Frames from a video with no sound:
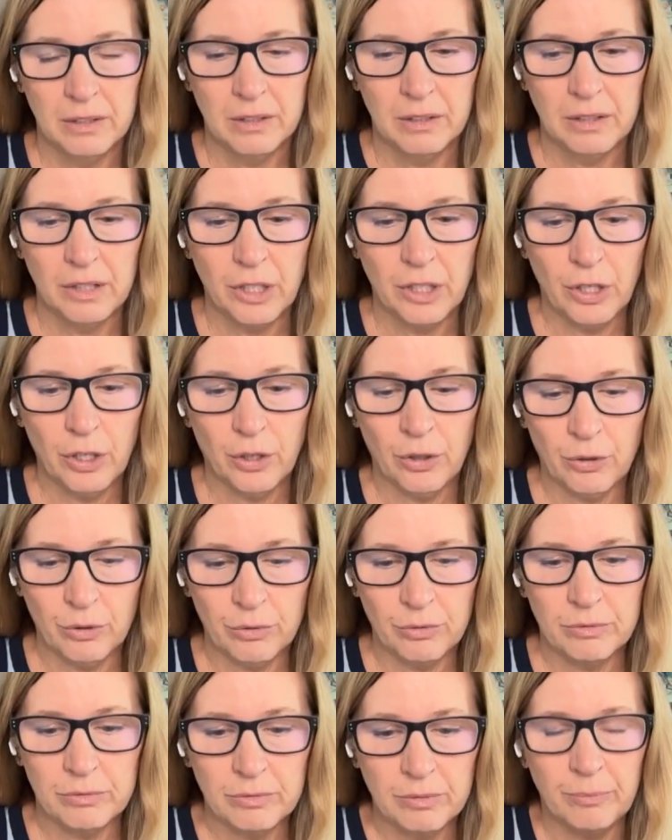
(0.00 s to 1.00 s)

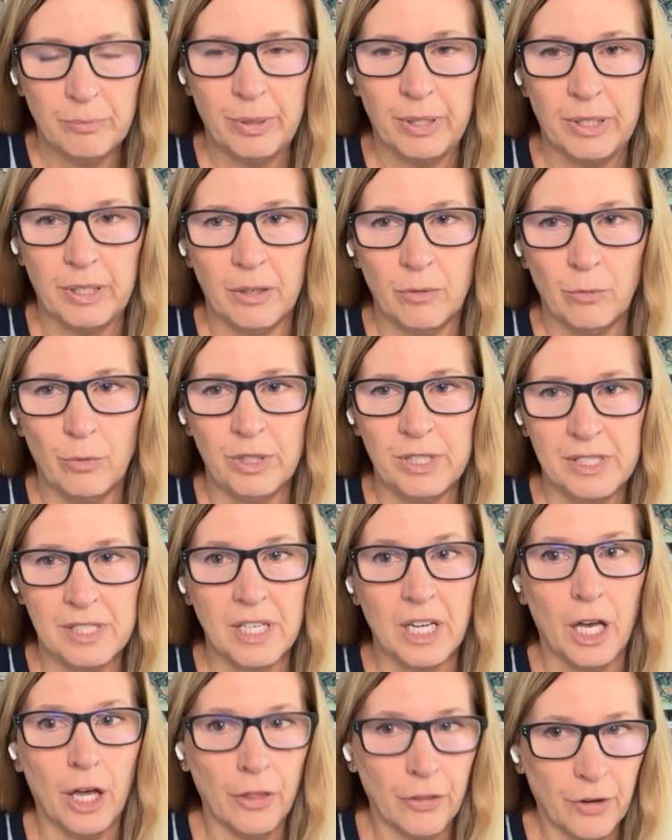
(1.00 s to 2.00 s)
to, but we see
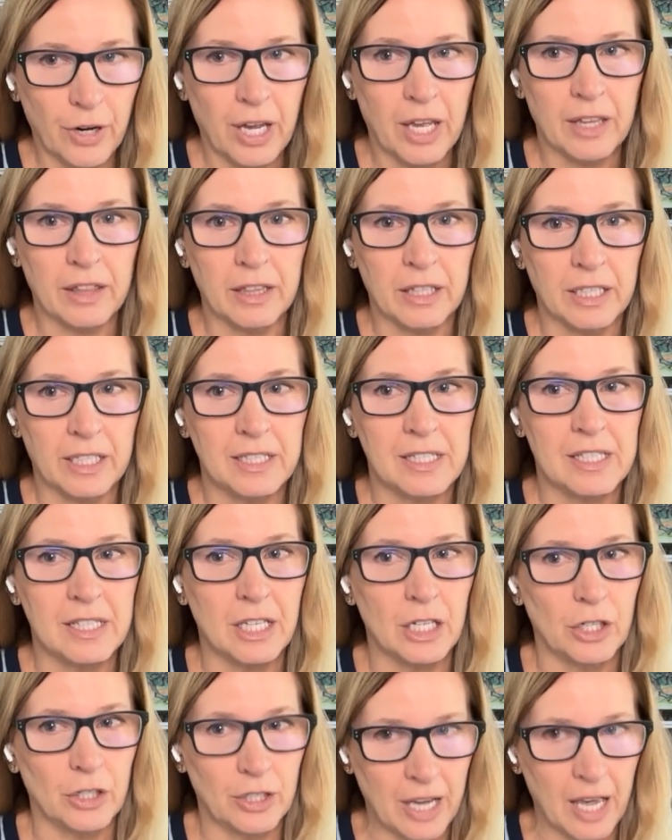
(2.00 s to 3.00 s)
other athletes
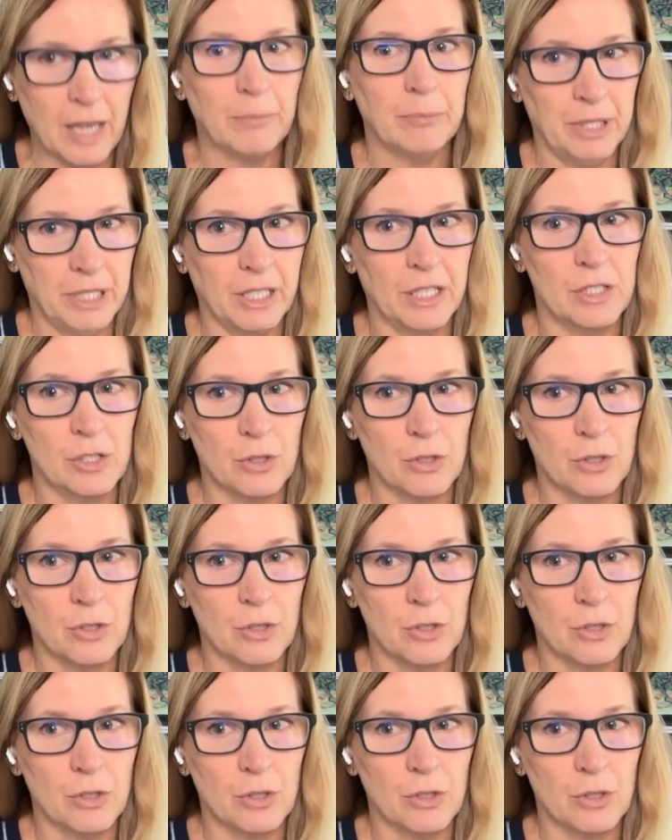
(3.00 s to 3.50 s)
that are not being as